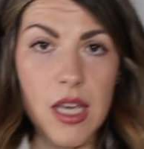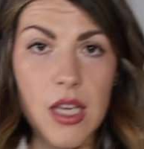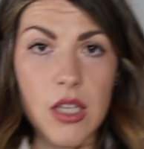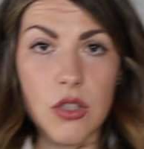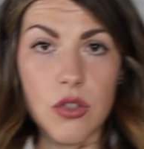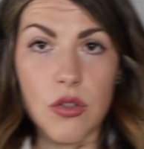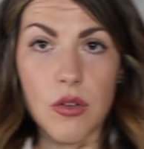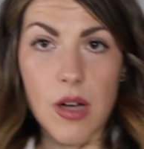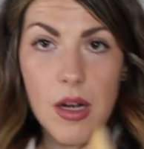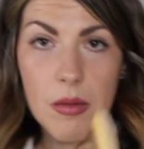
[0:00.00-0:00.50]

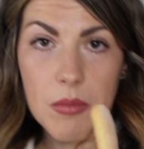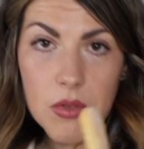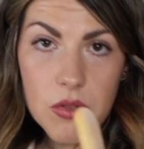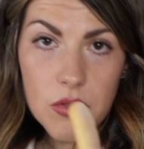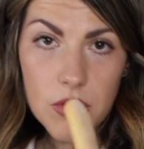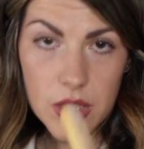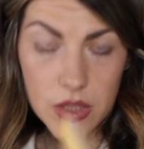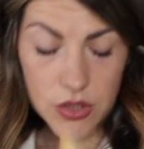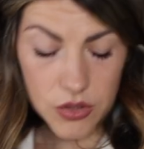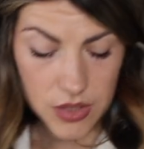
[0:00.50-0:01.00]
So I'm
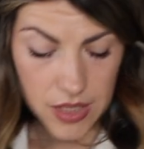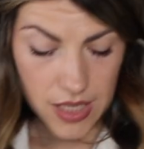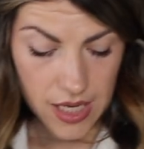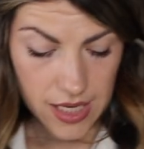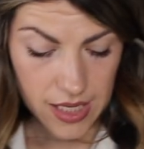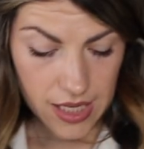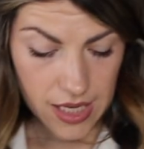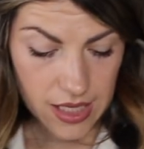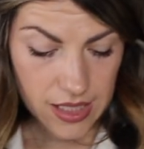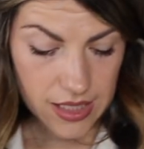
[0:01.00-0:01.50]
going to
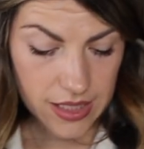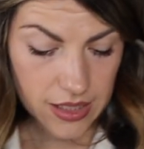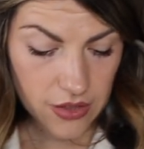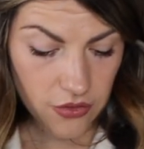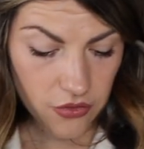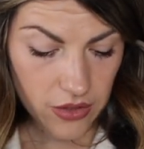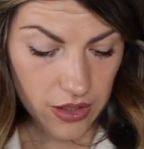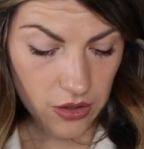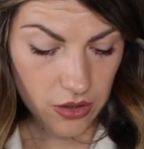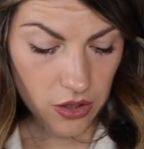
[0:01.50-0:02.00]
take a
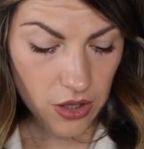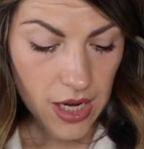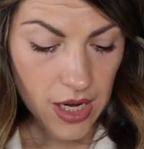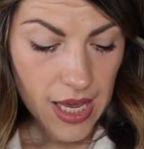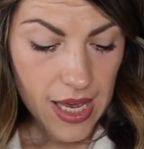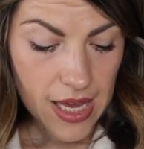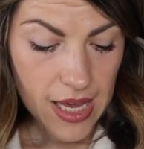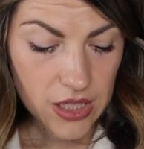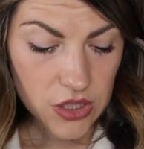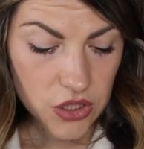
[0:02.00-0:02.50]
ladyfinger
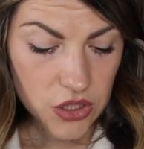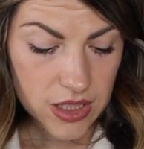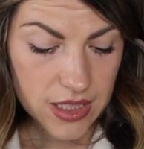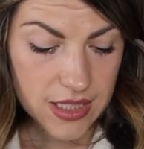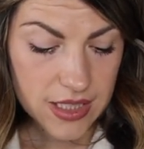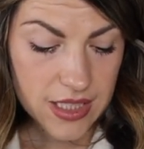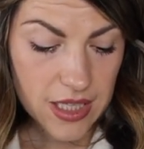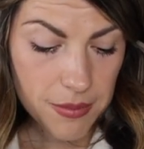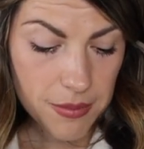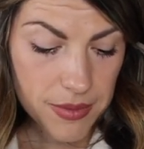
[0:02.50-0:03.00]
and
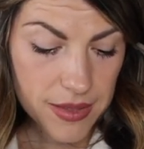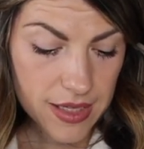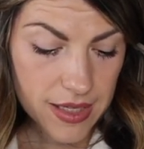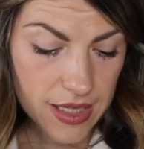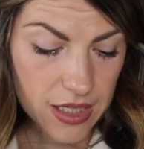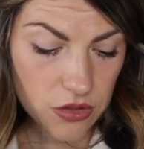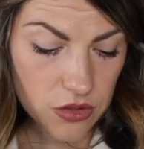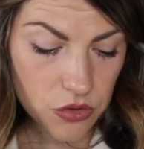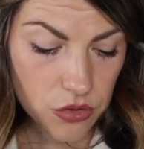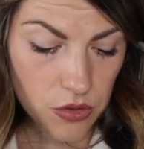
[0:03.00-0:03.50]
just dip it
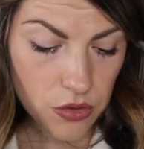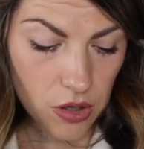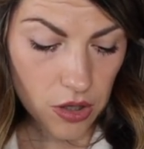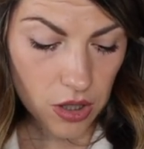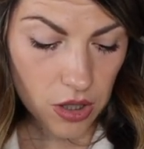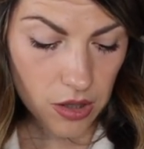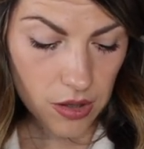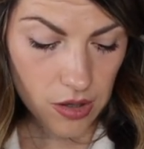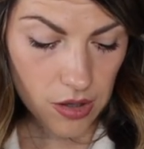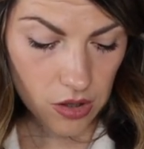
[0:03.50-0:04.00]
into
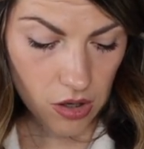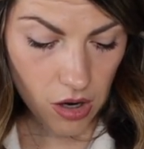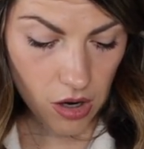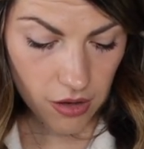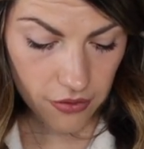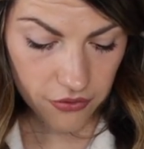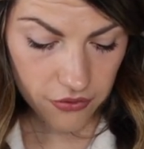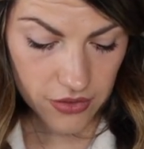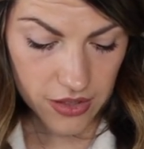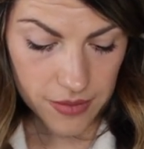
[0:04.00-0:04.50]
our
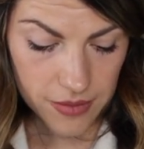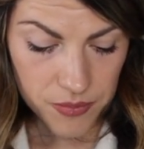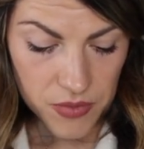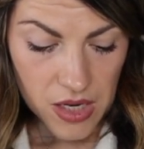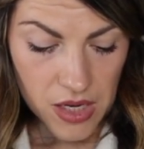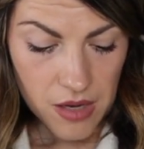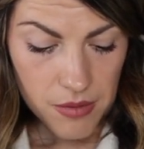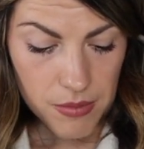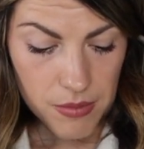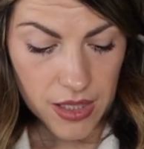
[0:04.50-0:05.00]
coffee,
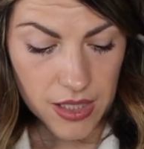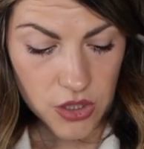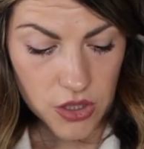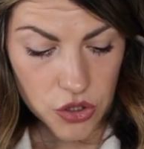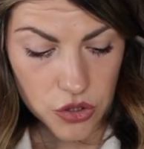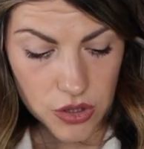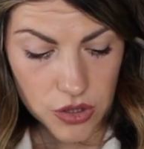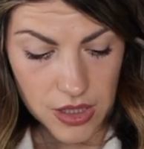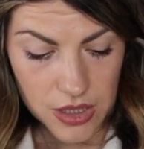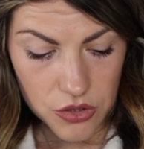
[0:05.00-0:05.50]
making
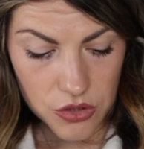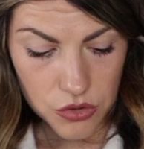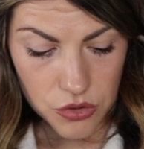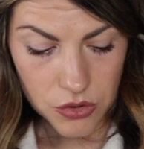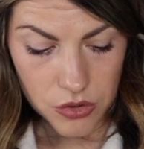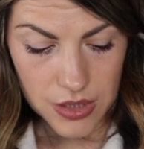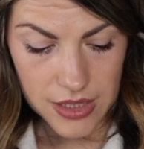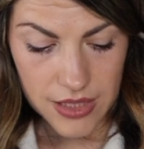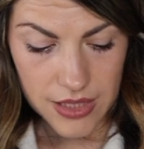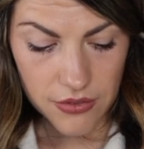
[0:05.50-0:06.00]
sure that you
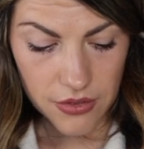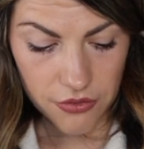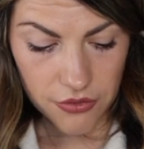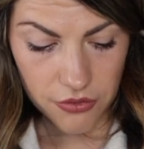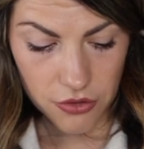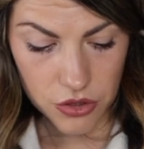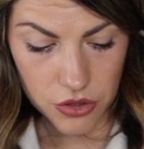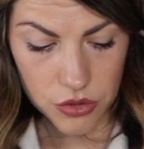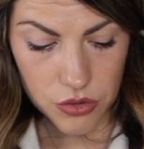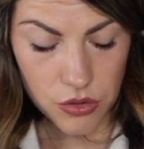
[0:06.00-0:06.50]
don't leave it
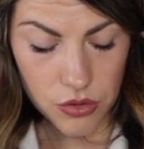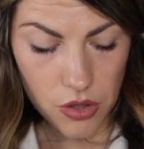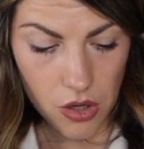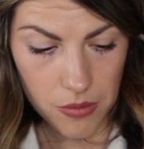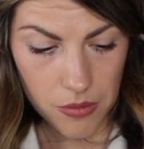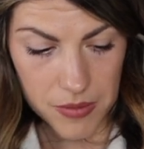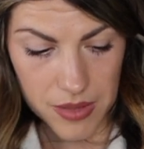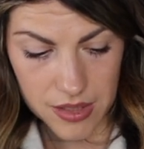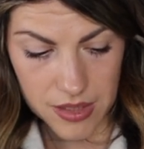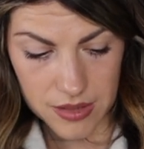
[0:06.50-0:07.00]
for too
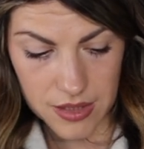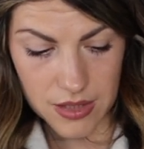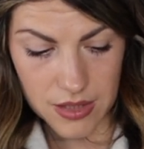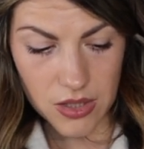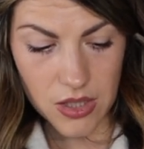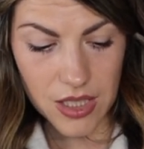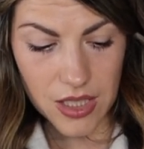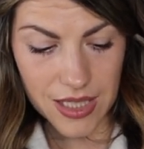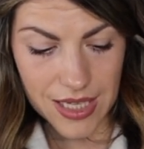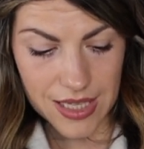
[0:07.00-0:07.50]
long because it's
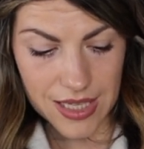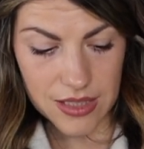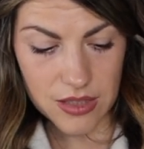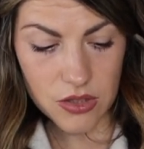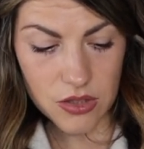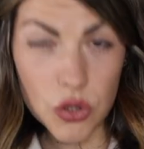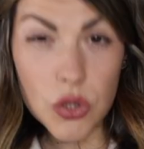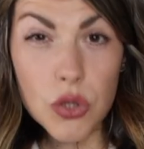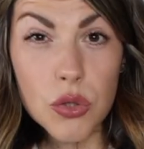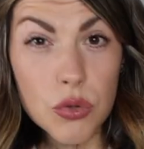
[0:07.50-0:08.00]
gonna get
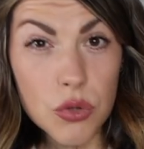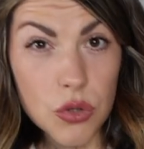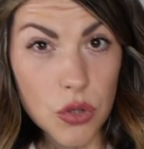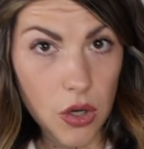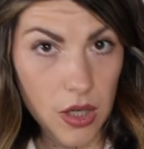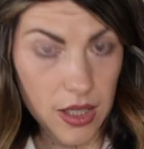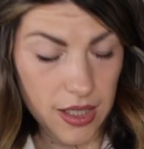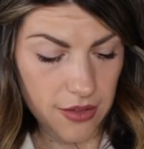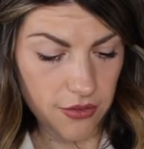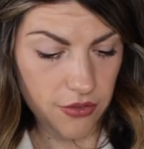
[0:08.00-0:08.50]
too
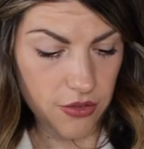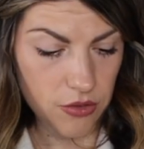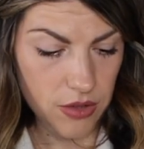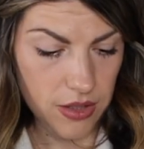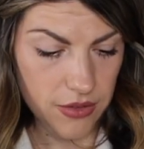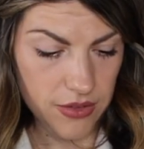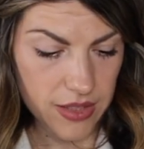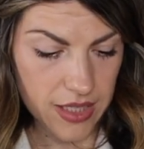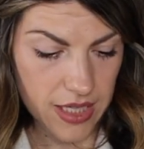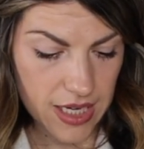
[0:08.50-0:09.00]
soggy if you
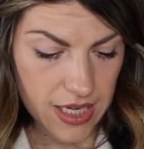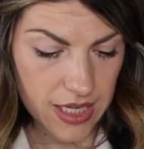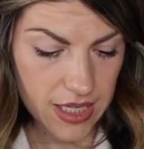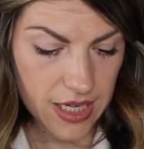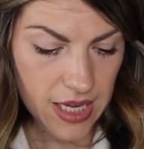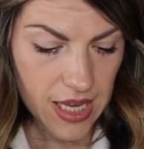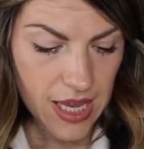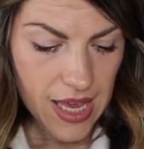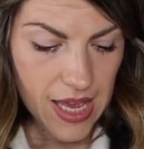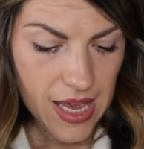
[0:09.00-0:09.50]
leave it in.
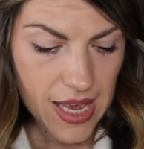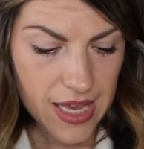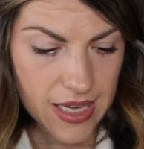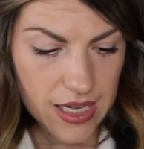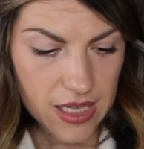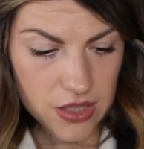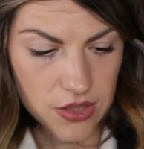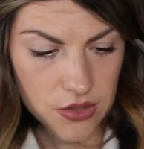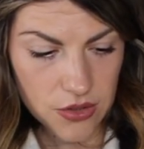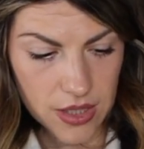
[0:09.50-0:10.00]
And
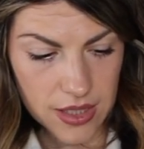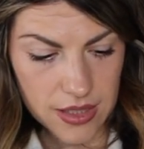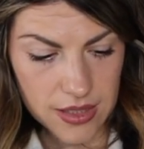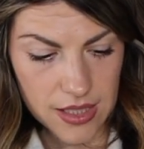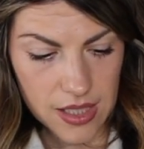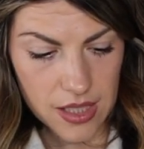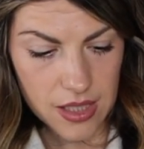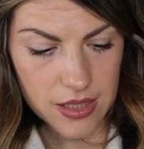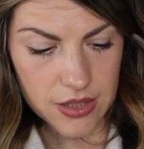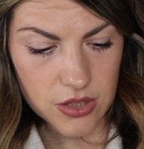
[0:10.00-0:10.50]
as you can
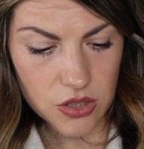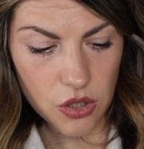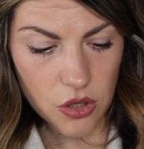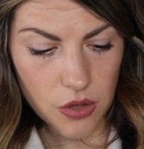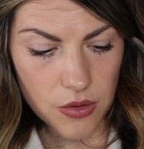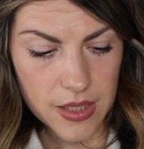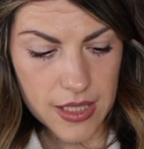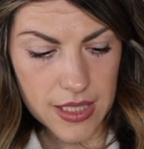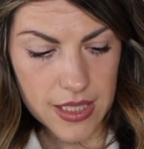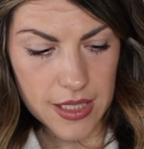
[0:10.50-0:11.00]
tell, it's
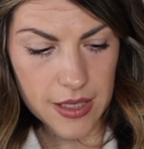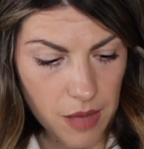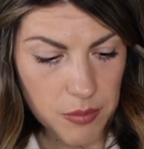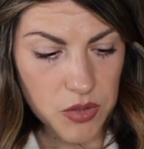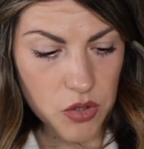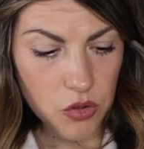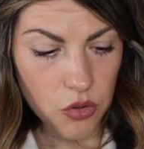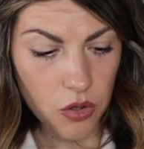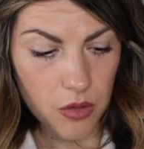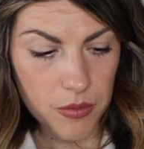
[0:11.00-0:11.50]
already
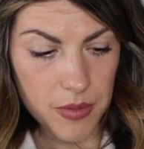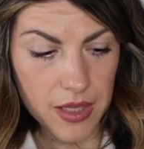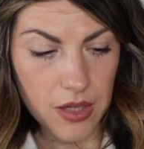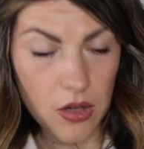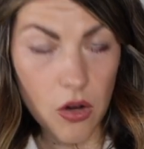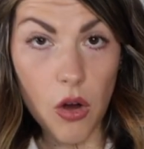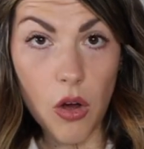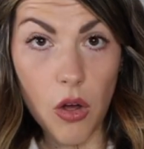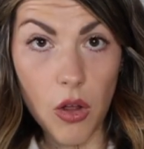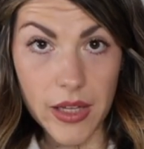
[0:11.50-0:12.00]
absorbing
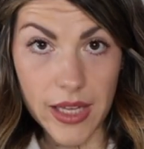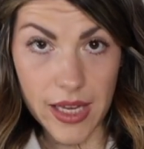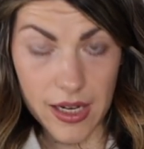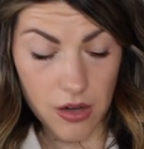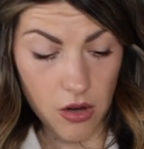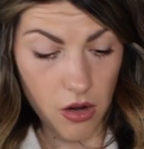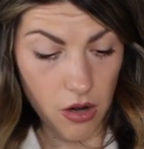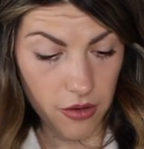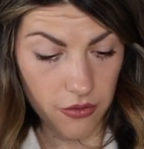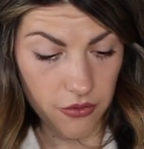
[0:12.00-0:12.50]
all that
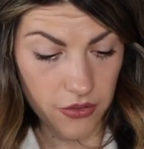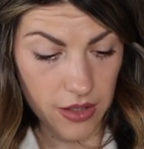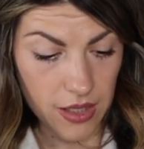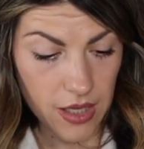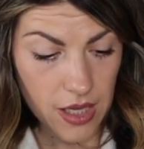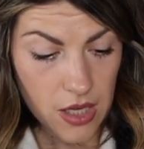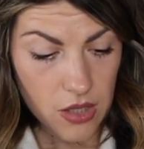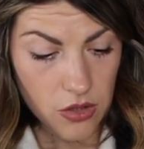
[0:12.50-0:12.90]
coffee.